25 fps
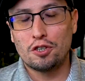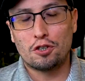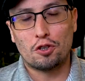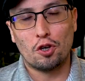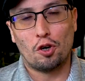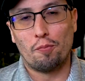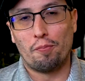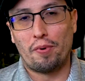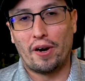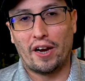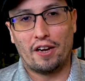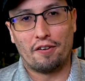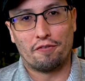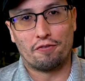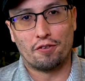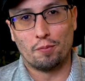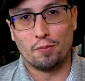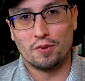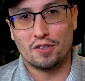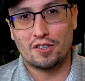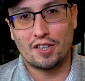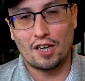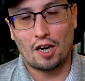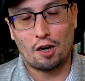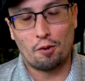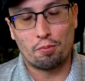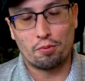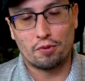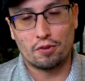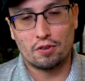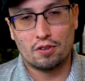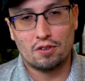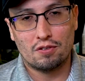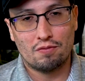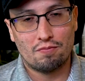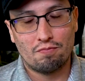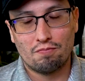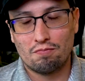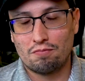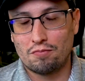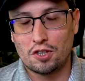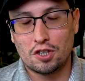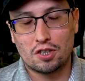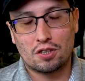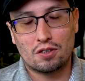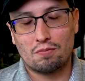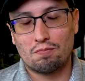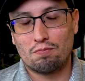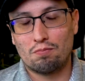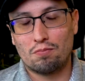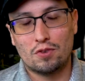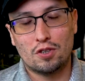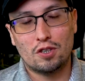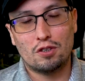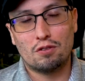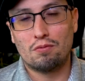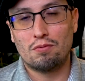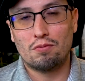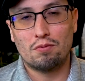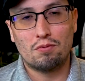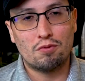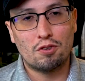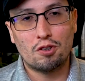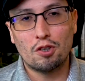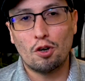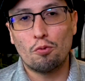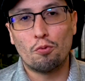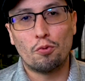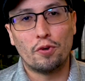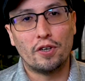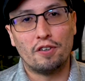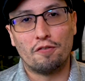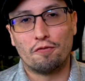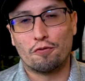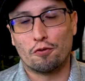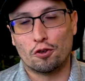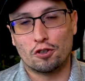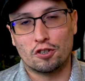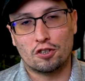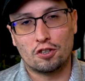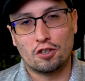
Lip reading: don't buy it from a scalper. Just don't reinforce